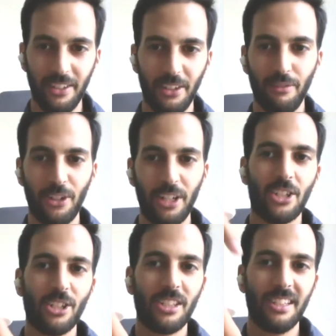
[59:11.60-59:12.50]
floor, it
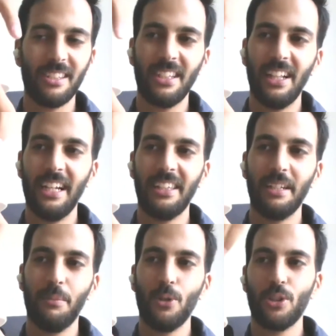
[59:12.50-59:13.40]
just still had
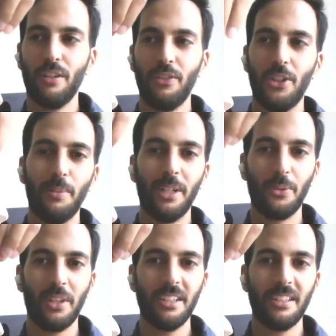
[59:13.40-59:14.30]
that motion of the robot
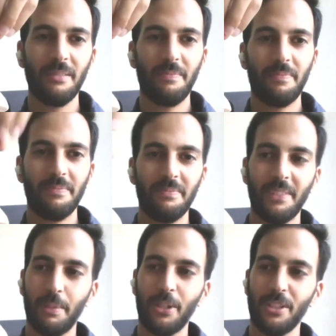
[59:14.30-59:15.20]
with it,
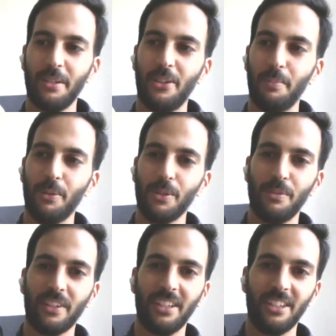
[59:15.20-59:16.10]
because the robot was
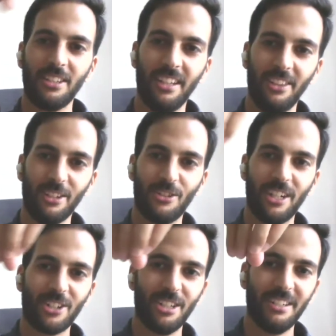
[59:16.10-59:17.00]
moving in this direction.